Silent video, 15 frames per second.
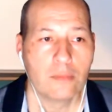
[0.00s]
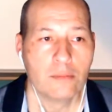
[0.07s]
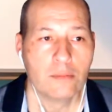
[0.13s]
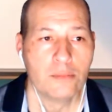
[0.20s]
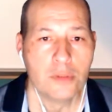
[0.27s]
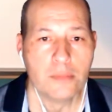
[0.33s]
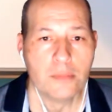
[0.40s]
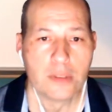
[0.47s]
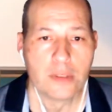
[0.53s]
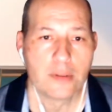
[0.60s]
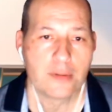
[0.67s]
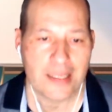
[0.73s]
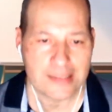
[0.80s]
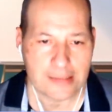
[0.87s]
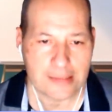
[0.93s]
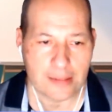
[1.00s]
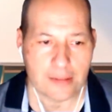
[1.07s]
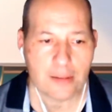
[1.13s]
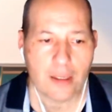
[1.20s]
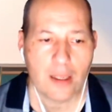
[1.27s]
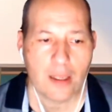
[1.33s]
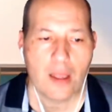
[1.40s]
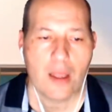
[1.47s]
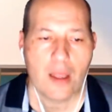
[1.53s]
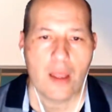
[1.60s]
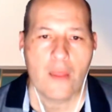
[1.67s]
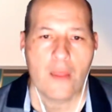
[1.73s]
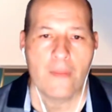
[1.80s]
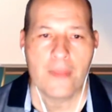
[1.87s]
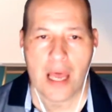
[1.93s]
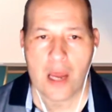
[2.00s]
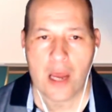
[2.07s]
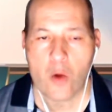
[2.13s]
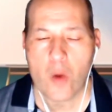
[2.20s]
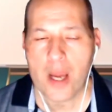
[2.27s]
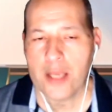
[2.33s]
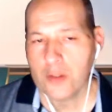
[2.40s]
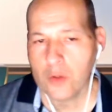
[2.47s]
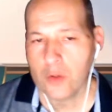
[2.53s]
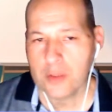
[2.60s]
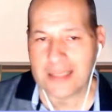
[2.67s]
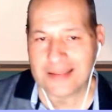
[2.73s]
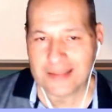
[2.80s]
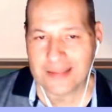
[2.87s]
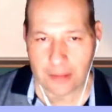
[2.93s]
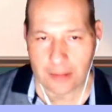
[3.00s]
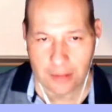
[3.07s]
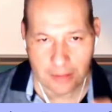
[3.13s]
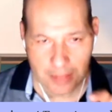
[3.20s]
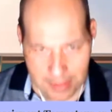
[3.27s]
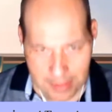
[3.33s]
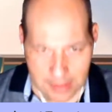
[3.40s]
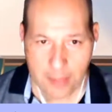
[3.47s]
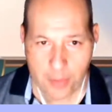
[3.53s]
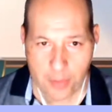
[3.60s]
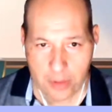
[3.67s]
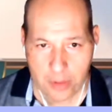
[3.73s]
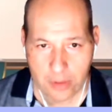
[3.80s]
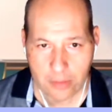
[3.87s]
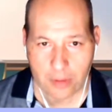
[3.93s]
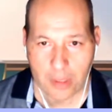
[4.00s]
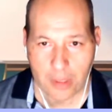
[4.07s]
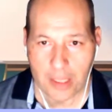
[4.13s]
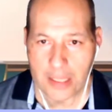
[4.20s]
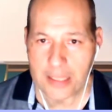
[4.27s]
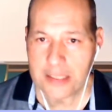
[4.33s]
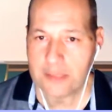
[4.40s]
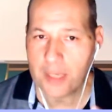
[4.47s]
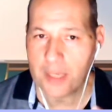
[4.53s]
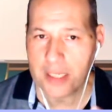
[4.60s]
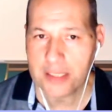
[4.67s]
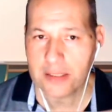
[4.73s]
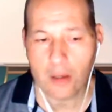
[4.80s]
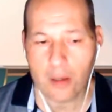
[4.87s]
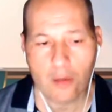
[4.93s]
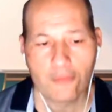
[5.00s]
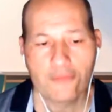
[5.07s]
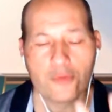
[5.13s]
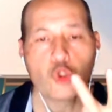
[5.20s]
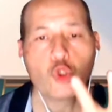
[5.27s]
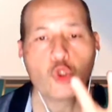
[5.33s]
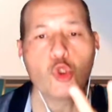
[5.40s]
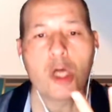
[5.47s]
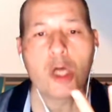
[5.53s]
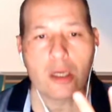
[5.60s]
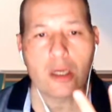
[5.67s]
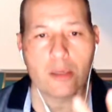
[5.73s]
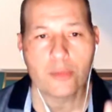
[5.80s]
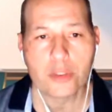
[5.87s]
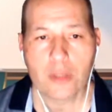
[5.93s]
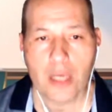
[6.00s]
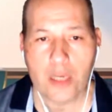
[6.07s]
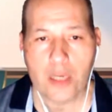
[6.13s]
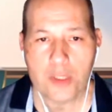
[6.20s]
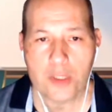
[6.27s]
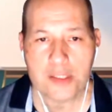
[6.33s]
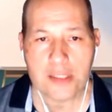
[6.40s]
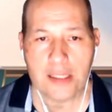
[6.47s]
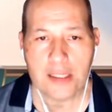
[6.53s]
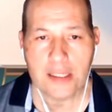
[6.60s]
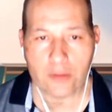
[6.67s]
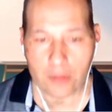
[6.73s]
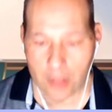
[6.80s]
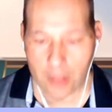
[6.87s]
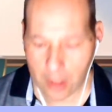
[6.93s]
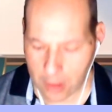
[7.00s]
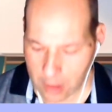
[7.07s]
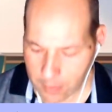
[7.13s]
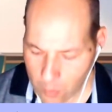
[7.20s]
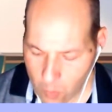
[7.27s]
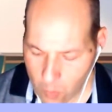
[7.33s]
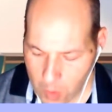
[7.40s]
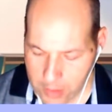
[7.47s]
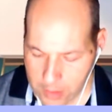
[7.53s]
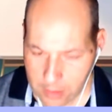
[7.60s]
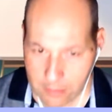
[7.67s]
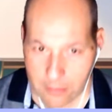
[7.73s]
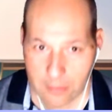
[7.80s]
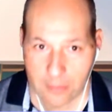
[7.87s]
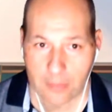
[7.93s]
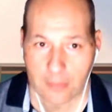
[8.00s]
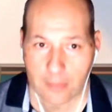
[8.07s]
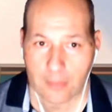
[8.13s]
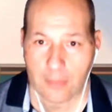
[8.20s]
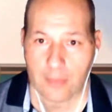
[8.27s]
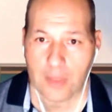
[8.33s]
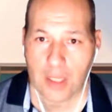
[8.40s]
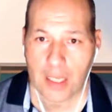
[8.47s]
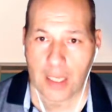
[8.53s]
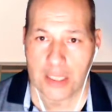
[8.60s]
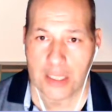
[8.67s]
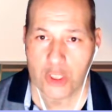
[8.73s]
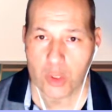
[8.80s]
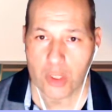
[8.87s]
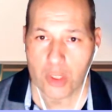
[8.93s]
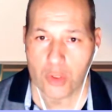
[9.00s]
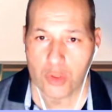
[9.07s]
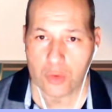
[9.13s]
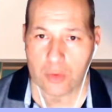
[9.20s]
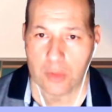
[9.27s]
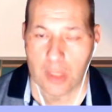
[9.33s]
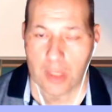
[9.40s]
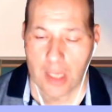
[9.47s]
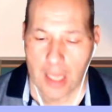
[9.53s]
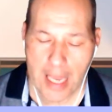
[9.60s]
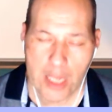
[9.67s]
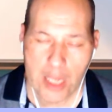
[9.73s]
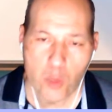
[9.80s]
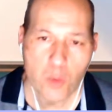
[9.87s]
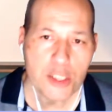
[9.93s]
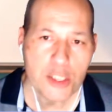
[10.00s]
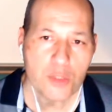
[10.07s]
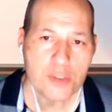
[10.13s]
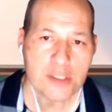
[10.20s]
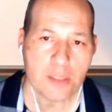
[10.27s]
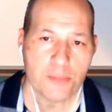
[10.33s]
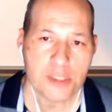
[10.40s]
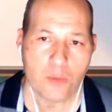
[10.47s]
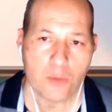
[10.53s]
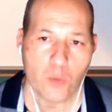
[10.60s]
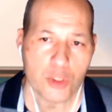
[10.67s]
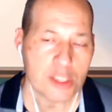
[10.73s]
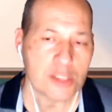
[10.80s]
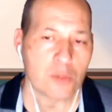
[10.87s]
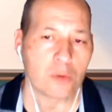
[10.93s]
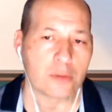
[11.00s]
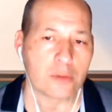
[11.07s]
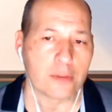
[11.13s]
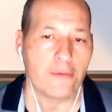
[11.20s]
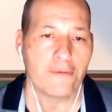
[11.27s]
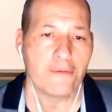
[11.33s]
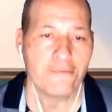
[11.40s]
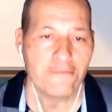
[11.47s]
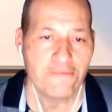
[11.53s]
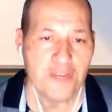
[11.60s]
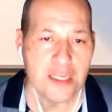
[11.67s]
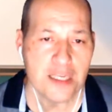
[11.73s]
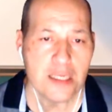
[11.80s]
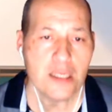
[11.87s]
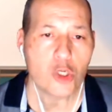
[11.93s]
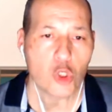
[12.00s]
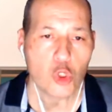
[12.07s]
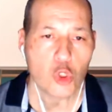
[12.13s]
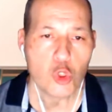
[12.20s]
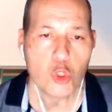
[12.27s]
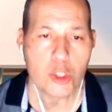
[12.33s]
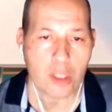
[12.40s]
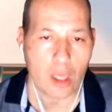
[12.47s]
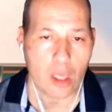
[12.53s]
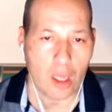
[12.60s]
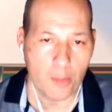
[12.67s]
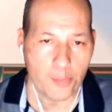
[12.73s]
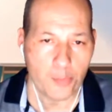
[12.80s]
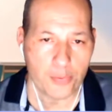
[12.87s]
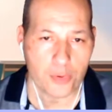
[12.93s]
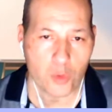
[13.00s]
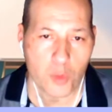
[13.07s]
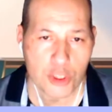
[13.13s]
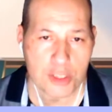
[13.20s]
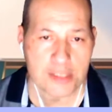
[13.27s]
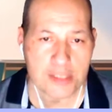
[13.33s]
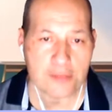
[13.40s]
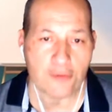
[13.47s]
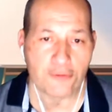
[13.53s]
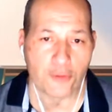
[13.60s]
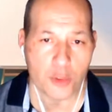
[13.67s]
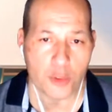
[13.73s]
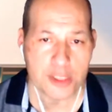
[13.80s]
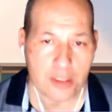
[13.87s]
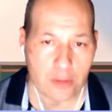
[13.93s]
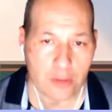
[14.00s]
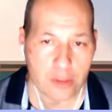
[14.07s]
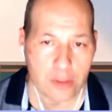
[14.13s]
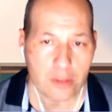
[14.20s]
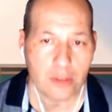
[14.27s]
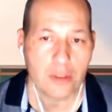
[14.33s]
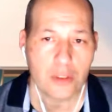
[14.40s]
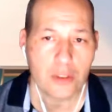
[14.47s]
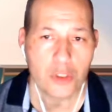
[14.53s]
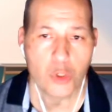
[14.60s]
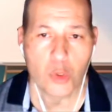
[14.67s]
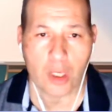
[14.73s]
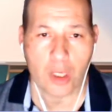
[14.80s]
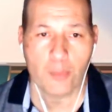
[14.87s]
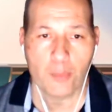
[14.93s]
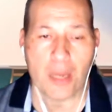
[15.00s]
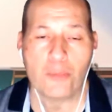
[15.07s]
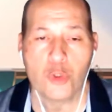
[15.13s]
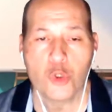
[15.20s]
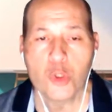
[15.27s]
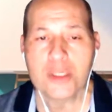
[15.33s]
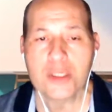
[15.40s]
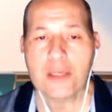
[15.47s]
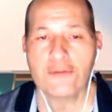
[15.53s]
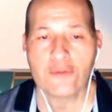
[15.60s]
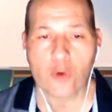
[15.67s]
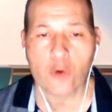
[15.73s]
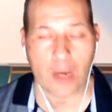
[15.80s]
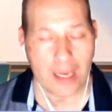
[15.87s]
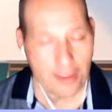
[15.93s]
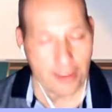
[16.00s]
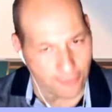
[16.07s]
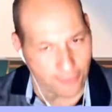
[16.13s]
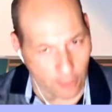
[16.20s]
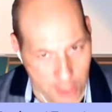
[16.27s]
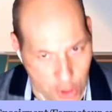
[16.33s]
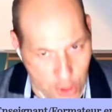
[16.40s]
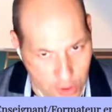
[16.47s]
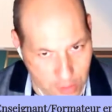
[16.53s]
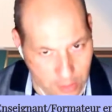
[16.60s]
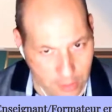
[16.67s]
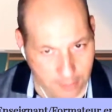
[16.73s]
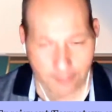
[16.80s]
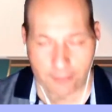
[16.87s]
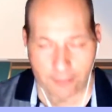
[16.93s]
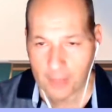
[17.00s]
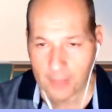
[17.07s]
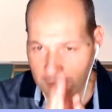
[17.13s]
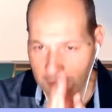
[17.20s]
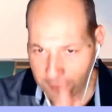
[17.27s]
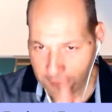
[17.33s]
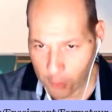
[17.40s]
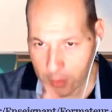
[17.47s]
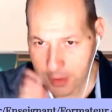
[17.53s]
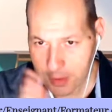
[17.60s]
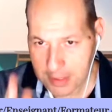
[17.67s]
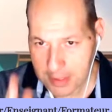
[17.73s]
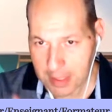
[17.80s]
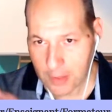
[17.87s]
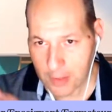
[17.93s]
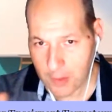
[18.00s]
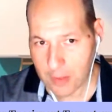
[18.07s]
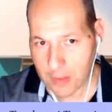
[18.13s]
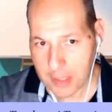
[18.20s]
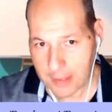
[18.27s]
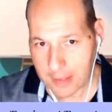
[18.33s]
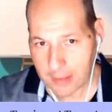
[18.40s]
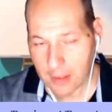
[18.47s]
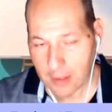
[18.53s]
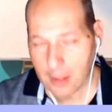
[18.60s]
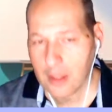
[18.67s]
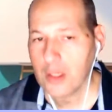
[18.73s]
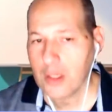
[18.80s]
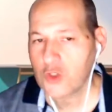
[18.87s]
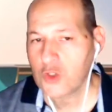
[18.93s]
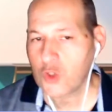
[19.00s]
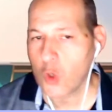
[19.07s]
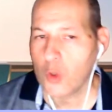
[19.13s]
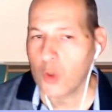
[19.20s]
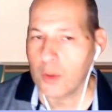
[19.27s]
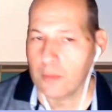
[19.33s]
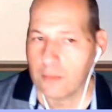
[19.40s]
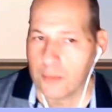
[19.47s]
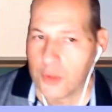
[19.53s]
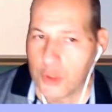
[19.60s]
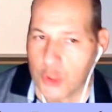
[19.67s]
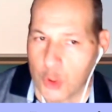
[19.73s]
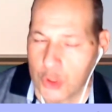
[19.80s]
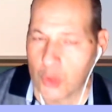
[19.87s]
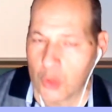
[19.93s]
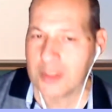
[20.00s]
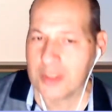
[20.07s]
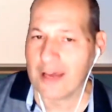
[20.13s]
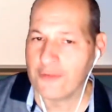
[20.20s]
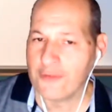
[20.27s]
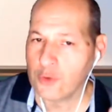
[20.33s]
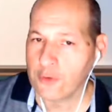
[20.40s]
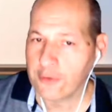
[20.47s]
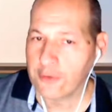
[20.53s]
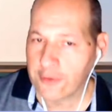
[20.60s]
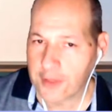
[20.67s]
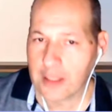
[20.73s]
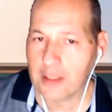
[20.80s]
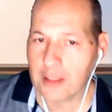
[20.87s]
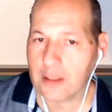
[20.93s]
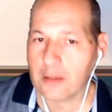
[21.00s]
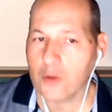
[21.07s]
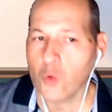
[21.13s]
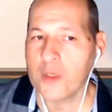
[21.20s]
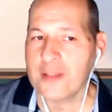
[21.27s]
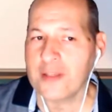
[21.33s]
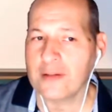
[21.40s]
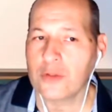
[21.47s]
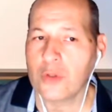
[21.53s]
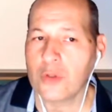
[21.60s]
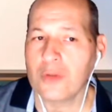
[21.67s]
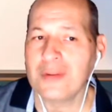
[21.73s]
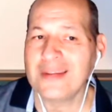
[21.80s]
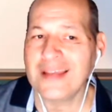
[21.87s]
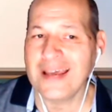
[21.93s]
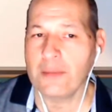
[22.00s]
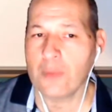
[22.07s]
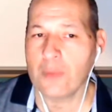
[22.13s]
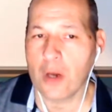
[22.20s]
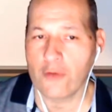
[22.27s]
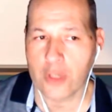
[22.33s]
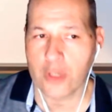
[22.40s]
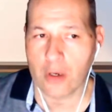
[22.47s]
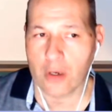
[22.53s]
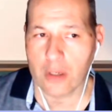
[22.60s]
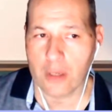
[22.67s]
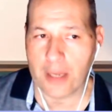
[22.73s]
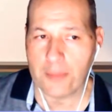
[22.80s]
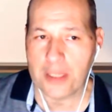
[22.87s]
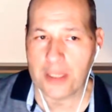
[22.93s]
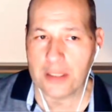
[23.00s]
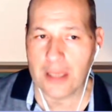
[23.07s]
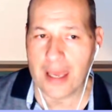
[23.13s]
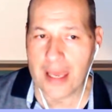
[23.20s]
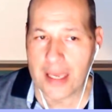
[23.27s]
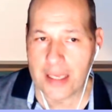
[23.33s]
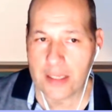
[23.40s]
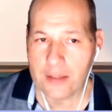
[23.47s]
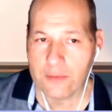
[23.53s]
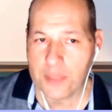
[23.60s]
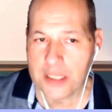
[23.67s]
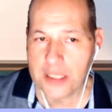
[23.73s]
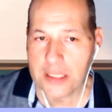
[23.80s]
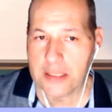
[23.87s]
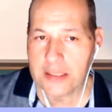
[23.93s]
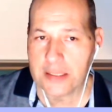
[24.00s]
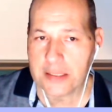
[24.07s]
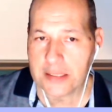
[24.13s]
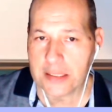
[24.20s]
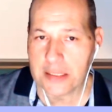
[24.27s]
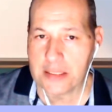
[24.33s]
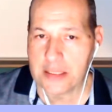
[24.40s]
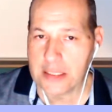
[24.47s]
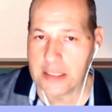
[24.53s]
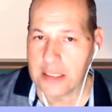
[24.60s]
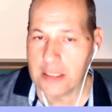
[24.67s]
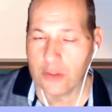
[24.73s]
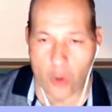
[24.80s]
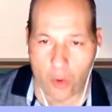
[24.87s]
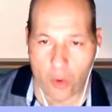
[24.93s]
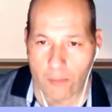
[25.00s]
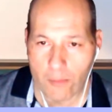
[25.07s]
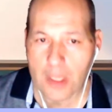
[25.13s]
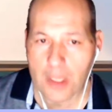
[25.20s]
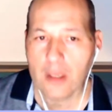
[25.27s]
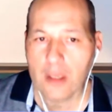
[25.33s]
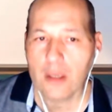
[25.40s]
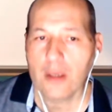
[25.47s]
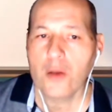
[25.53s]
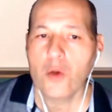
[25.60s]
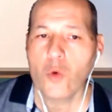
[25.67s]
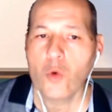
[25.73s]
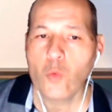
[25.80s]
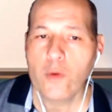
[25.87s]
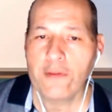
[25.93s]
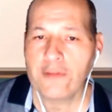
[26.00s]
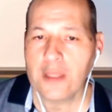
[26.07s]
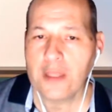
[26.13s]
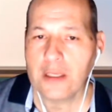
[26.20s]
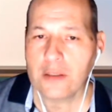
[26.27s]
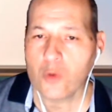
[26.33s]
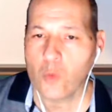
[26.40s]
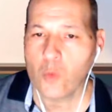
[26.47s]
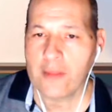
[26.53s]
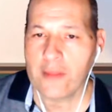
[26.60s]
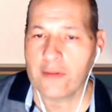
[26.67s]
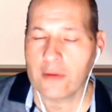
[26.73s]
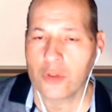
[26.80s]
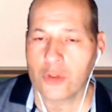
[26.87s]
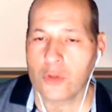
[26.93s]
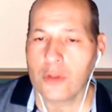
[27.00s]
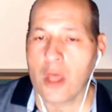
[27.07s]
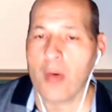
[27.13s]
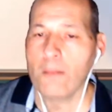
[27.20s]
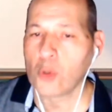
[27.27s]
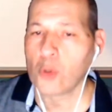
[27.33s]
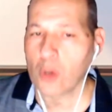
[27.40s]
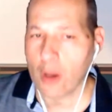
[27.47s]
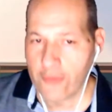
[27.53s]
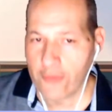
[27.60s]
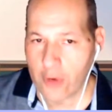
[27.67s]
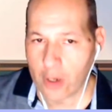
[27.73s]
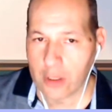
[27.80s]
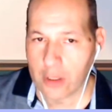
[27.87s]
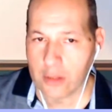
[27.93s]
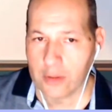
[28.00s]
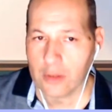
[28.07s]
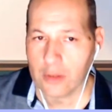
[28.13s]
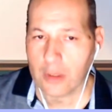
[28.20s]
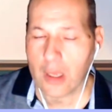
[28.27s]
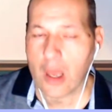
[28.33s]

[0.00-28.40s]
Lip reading: Boom, that's it. Now I know that this table is based of two columns. I would say here column 1 and column 2. I will use something which is called VLOOKUP, which is a vertical lookup. I'm looking for information vertically. So you don't have to think with the name of the column. I mean A, B, C, D. No, we think with the number of column